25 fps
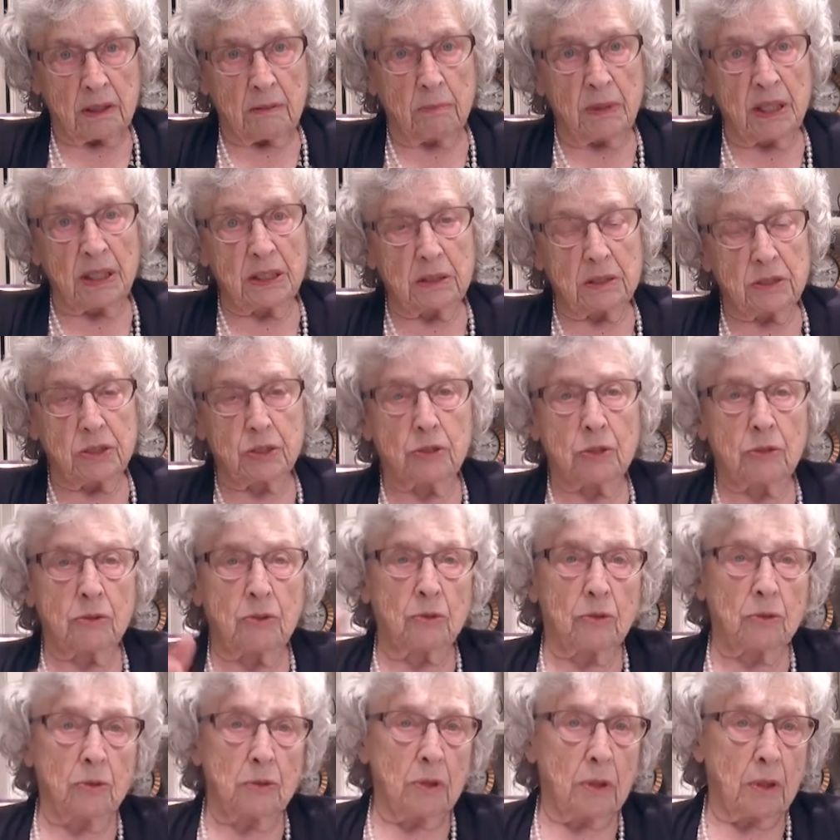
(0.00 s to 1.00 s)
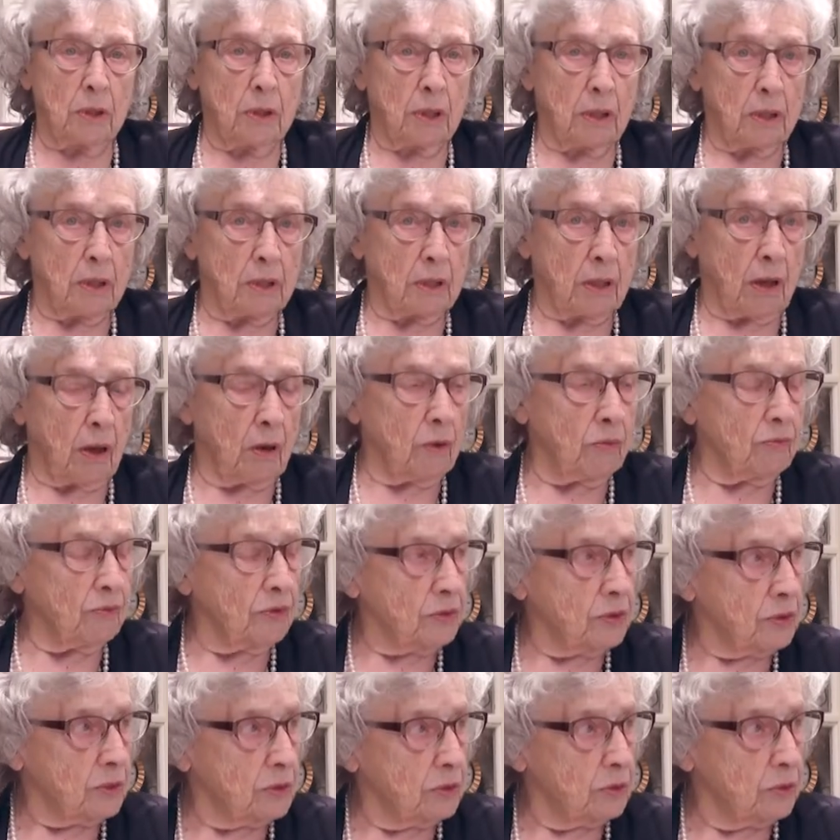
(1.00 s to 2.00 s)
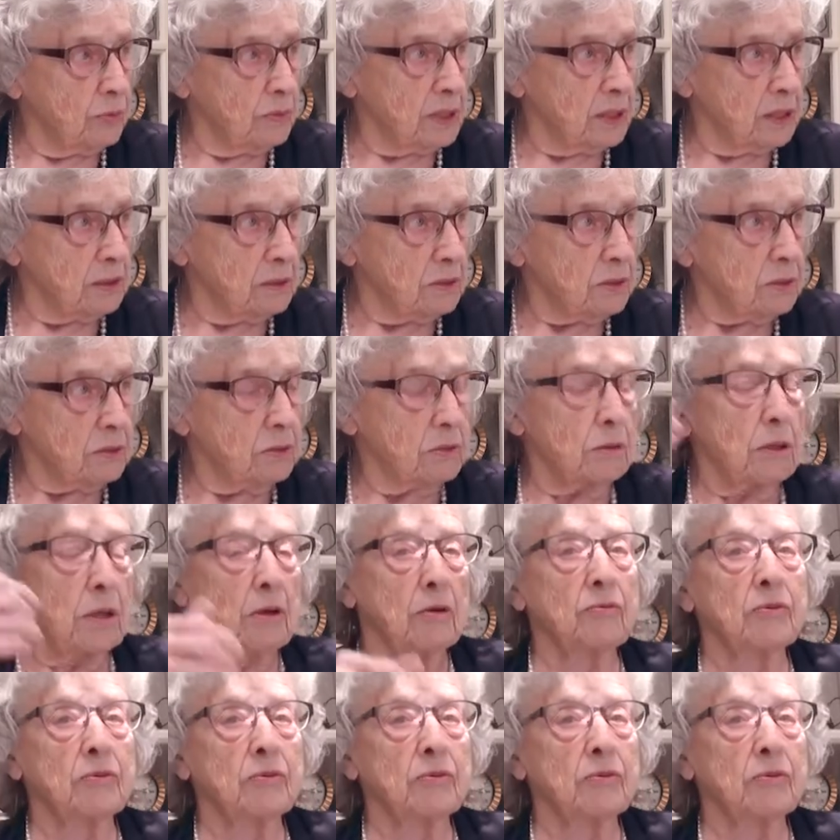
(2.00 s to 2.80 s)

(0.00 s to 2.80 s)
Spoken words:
middle school the new middle school